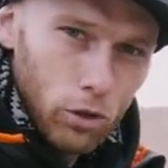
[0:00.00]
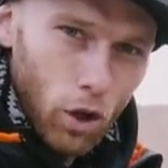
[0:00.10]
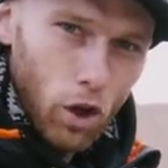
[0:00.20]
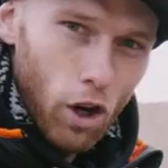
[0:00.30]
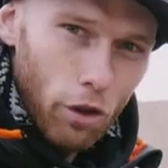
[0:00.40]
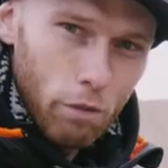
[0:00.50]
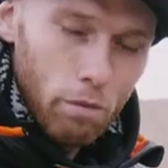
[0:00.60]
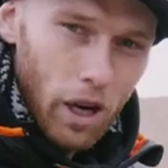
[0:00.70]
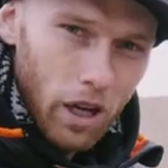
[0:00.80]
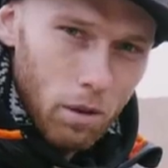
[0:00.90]
So a lot of
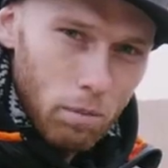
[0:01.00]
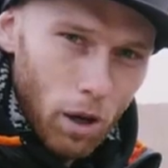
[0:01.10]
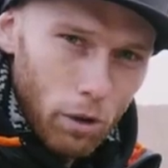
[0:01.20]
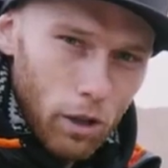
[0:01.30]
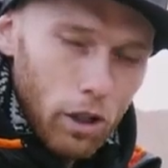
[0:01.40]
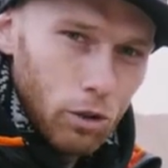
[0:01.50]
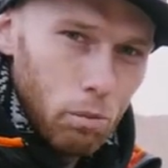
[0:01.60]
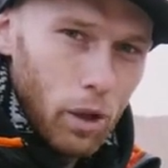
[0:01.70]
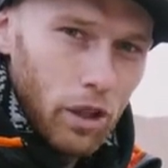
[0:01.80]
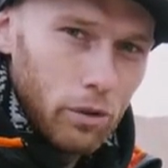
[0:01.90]
braking power, so
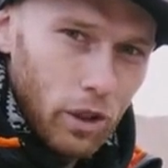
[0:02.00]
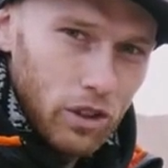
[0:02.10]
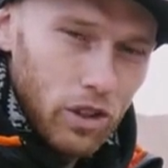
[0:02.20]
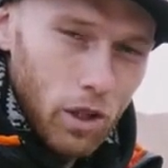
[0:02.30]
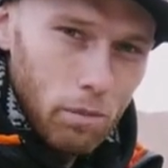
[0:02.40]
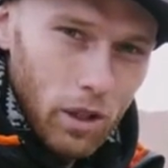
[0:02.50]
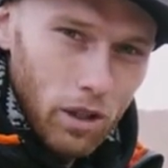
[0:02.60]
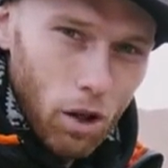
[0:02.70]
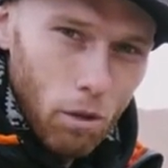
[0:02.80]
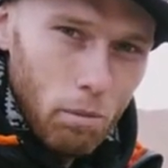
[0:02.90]
my trick's gonna be
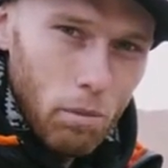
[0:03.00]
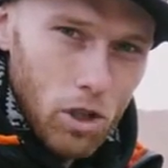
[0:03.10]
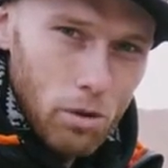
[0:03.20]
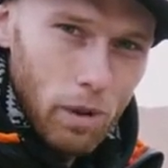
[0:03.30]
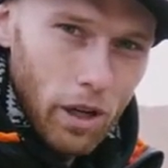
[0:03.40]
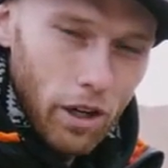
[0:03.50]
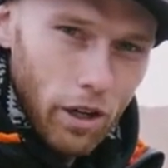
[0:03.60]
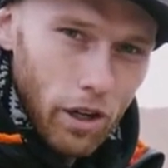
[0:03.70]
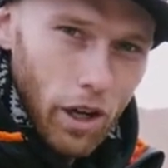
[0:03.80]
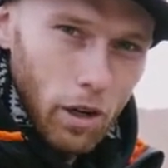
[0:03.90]
now much
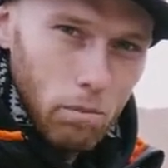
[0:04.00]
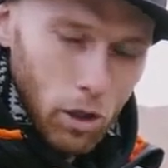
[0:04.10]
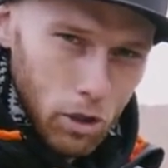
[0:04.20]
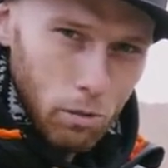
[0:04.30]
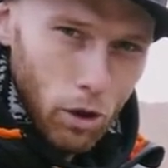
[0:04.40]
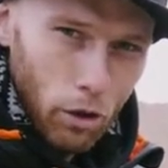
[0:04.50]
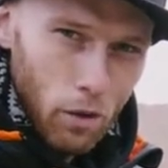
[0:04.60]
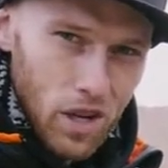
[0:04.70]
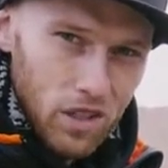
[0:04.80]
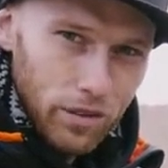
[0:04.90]
bigger and much more
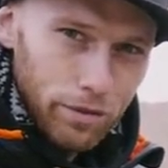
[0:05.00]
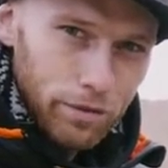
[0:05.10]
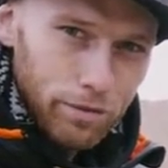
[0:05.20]
aggressive.